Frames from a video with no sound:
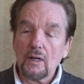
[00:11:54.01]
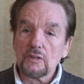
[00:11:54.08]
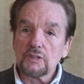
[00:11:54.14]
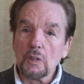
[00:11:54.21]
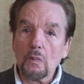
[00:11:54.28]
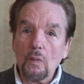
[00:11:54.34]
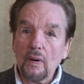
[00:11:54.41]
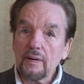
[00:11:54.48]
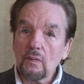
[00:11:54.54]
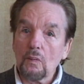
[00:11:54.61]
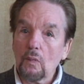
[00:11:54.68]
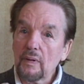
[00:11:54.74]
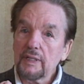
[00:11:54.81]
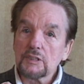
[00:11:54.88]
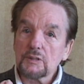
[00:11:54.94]
So
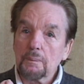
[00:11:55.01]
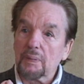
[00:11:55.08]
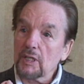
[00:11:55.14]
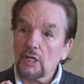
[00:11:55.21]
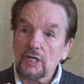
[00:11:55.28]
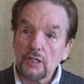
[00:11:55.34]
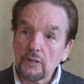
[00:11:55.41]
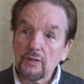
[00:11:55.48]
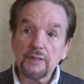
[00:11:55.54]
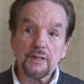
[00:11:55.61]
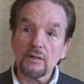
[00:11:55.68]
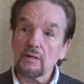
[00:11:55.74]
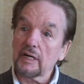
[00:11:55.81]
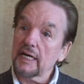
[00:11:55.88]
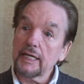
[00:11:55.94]
what is
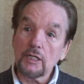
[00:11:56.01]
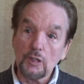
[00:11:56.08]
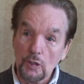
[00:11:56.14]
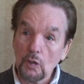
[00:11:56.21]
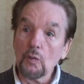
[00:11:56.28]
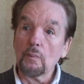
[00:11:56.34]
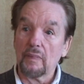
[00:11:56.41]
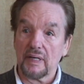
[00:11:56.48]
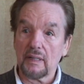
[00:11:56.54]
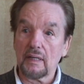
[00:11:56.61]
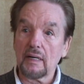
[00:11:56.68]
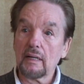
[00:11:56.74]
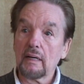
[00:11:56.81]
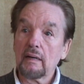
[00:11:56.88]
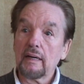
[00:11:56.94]
peculiarly
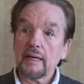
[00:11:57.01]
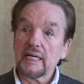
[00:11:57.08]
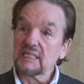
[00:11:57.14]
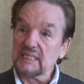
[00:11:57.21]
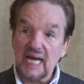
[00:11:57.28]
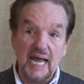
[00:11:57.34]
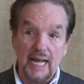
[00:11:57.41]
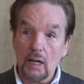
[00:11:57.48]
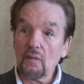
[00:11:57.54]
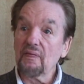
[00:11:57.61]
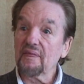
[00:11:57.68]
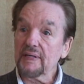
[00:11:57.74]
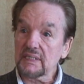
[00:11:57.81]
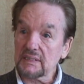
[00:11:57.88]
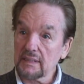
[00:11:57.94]
human is a
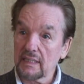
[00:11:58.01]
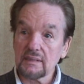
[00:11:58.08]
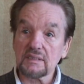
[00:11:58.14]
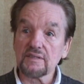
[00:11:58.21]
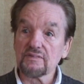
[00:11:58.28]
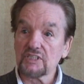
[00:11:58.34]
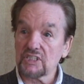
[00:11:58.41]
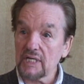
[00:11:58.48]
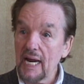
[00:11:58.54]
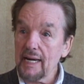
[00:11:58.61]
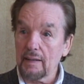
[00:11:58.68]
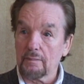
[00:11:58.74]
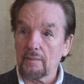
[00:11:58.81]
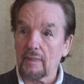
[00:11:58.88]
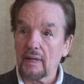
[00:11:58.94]
healthy sense of
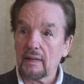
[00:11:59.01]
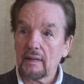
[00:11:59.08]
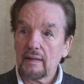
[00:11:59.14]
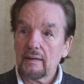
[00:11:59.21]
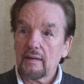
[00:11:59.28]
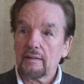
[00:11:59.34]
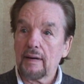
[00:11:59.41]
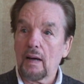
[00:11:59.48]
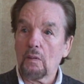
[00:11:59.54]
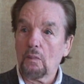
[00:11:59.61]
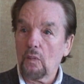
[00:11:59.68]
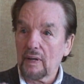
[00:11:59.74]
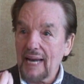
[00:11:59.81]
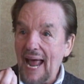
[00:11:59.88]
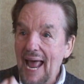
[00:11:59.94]
shame. Now
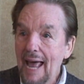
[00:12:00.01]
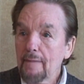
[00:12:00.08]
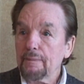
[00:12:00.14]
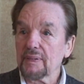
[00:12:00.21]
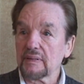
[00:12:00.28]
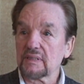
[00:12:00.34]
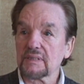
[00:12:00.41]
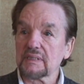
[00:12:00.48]
what happens